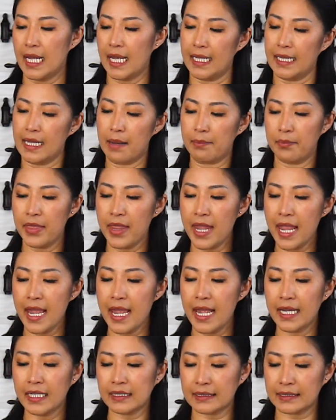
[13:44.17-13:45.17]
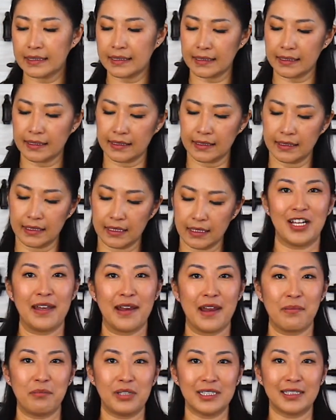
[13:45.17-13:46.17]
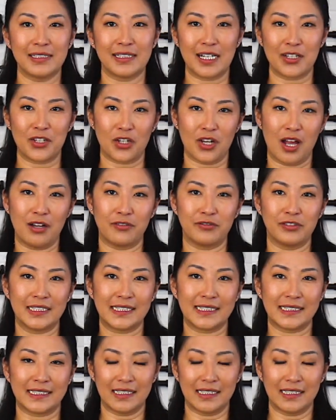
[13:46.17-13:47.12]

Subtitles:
And up next, enamel Dutch ovens